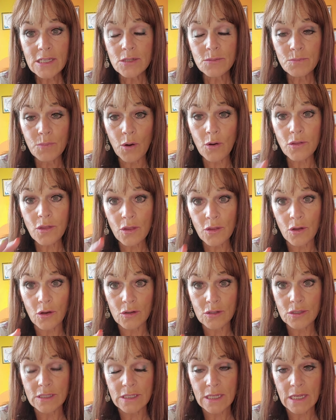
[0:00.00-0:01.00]
Both of
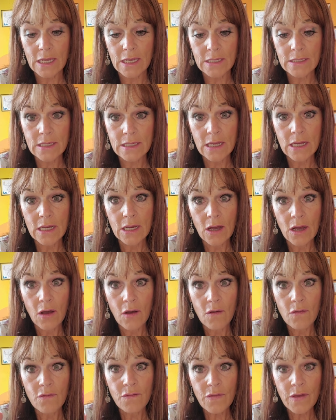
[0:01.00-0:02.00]
those things
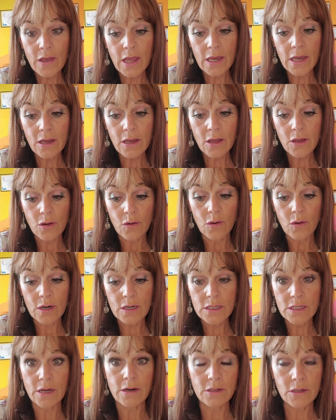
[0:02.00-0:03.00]
feed your
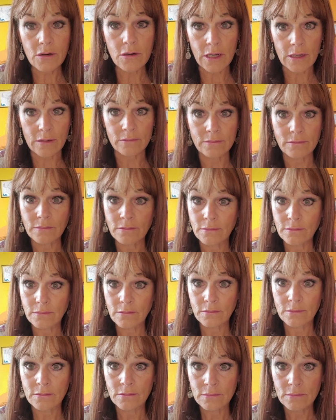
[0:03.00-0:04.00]
serotonin.
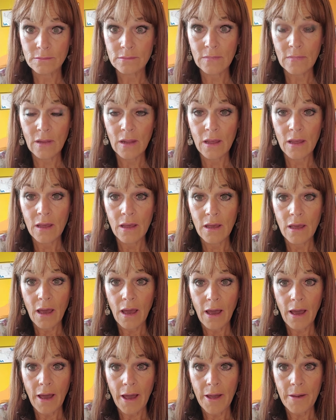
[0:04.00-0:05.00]

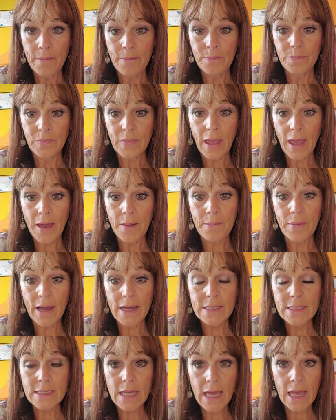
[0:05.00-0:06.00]
And by
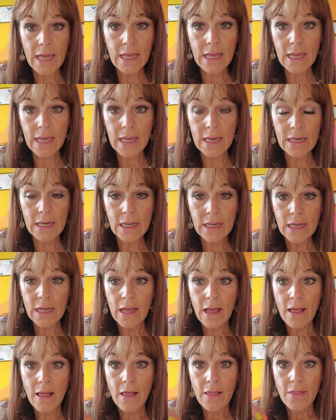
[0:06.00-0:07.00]
feeding
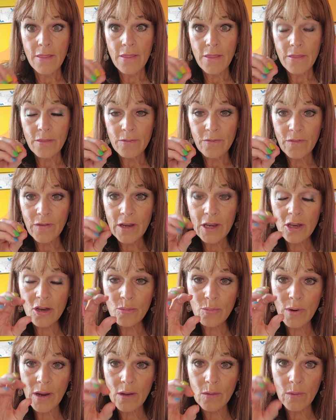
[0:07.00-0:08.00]
your
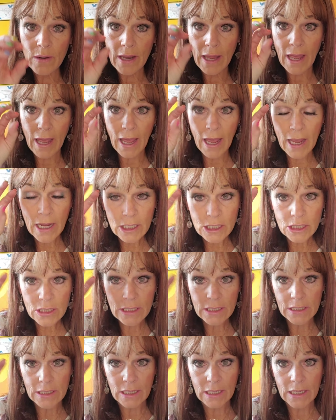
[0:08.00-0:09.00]
brain what it
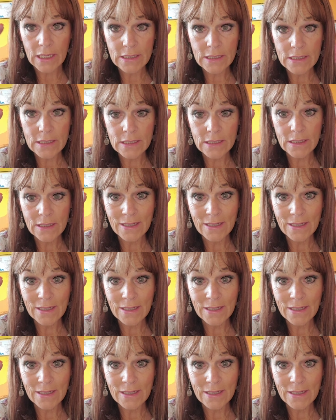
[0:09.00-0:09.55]
actually needs,